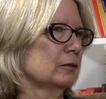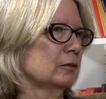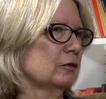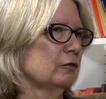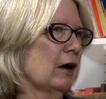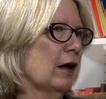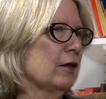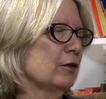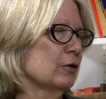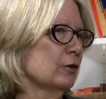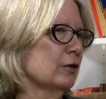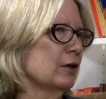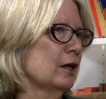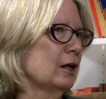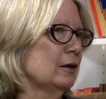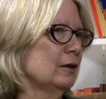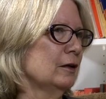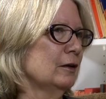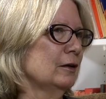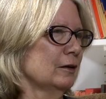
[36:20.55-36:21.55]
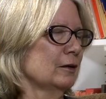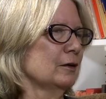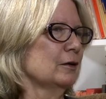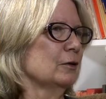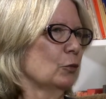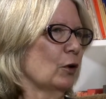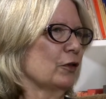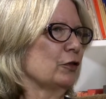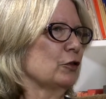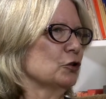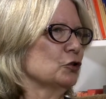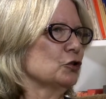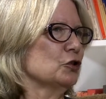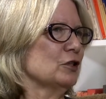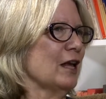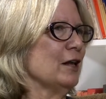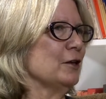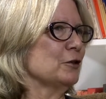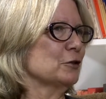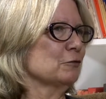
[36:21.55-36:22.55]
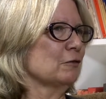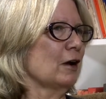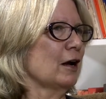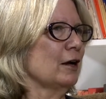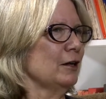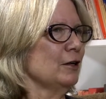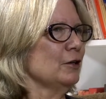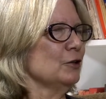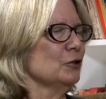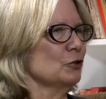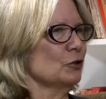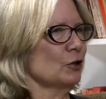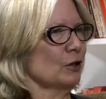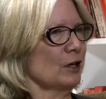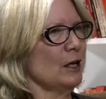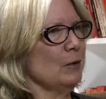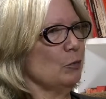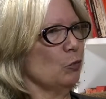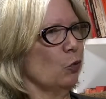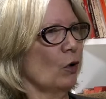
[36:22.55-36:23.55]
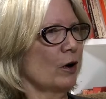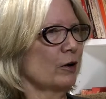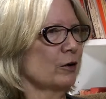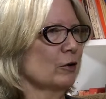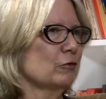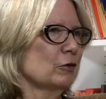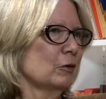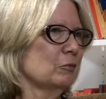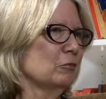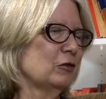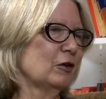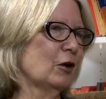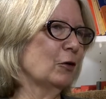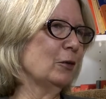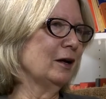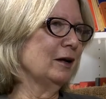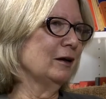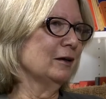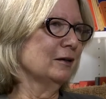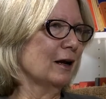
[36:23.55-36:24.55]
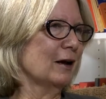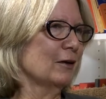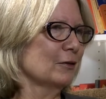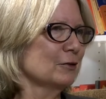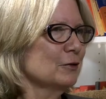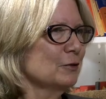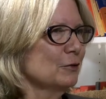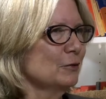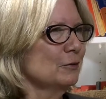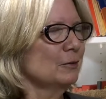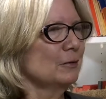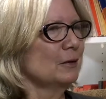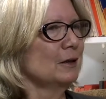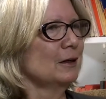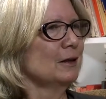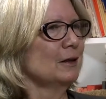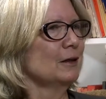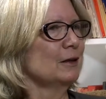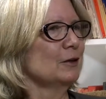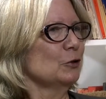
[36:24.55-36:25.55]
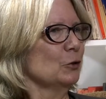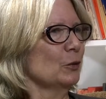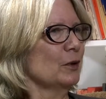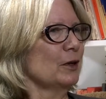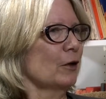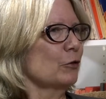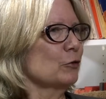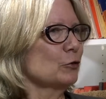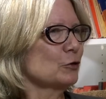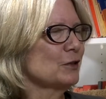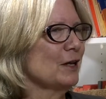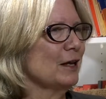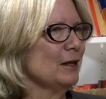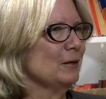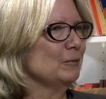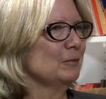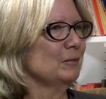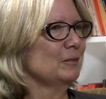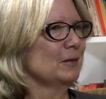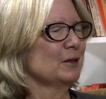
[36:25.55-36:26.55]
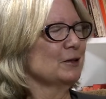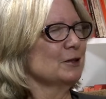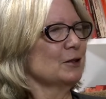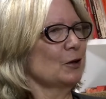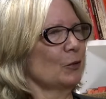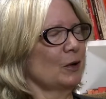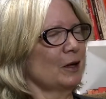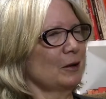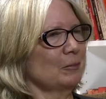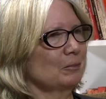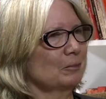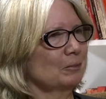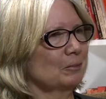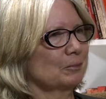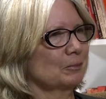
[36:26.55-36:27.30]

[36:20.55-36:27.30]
rather than what the state's right is to keep water from flowing down to another state and so on.